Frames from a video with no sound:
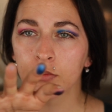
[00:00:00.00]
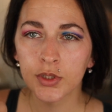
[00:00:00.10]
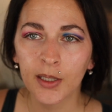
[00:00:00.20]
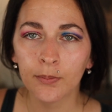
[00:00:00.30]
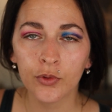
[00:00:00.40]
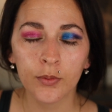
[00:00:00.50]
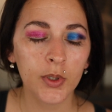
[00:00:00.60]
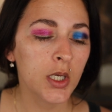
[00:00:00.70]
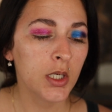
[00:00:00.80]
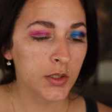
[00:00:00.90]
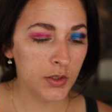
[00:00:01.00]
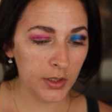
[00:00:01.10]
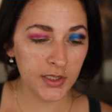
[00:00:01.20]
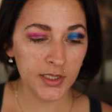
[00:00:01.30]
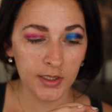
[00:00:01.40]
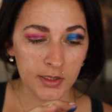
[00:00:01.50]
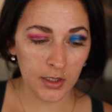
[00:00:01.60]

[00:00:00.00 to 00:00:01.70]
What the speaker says: type group. So I'm going to take this